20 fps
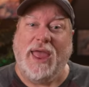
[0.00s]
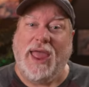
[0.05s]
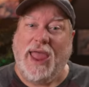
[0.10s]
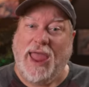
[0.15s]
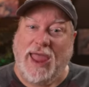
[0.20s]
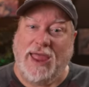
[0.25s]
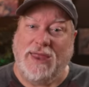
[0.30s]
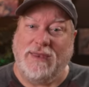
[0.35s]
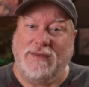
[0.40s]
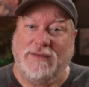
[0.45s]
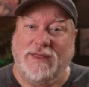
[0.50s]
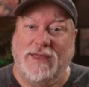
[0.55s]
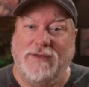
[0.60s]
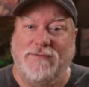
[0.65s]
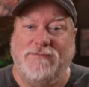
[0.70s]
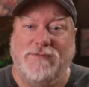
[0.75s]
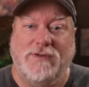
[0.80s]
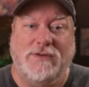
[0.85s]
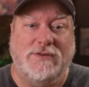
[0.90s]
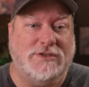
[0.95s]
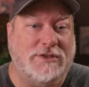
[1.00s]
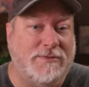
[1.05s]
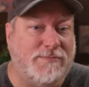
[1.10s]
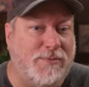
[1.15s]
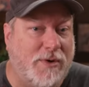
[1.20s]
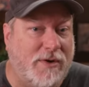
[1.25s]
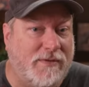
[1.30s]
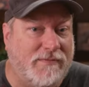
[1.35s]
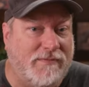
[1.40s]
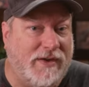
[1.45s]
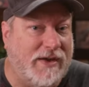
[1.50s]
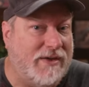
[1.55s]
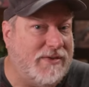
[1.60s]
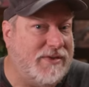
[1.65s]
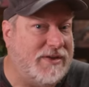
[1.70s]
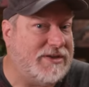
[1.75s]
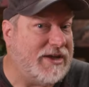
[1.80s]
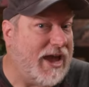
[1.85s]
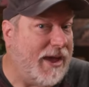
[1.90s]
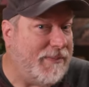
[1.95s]
And if you support via
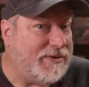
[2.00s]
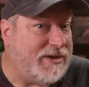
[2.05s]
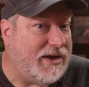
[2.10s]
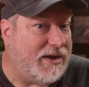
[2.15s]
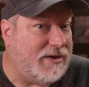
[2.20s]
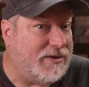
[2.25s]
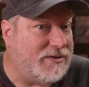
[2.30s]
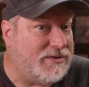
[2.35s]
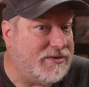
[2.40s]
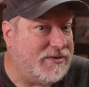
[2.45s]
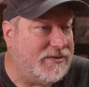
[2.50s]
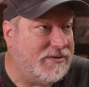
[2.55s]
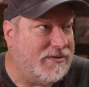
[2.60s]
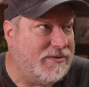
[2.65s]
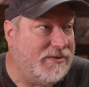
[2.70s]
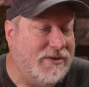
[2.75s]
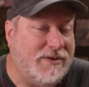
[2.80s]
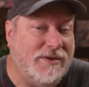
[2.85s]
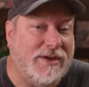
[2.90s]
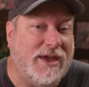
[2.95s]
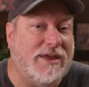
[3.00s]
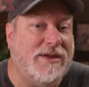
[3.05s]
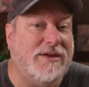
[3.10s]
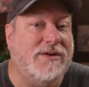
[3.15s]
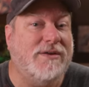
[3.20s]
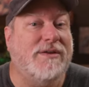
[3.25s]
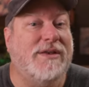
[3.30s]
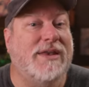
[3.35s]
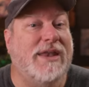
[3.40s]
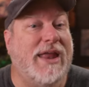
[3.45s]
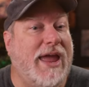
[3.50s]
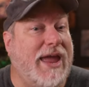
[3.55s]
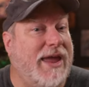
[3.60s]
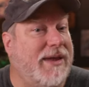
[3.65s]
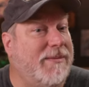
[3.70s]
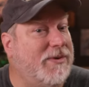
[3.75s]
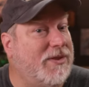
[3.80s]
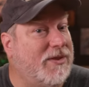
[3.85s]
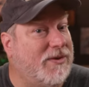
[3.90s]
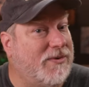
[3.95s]
the top tiers, you'll get your
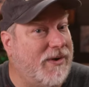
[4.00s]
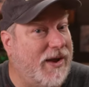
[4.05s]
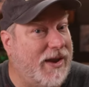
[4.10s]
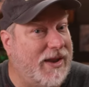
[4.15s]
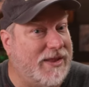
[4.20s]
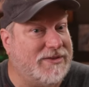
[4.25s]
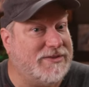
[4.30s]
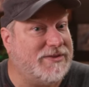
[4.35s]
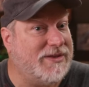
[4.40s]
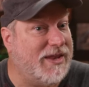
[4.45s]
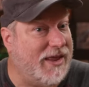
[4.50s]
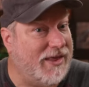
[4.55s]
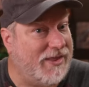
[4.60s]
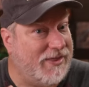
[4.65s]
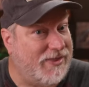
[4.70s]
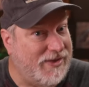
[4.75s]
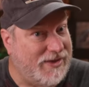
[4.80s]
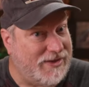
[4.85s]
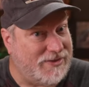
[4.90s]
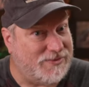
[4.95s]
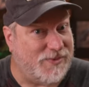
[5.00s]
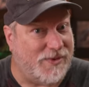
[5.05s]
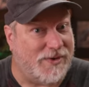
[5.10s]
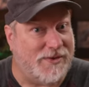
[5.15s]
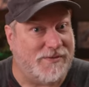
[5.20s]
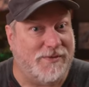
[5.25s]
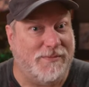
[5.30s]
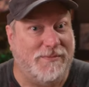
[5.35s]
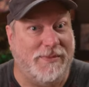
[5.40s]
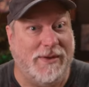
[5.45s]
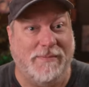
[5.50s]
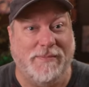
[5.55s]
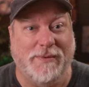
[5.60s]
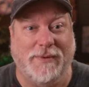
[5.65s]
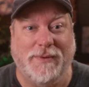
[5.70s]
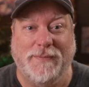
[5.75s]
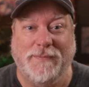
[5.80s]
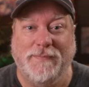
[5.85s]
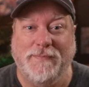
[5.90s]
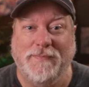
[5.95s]
name in the credits like these wonderful people.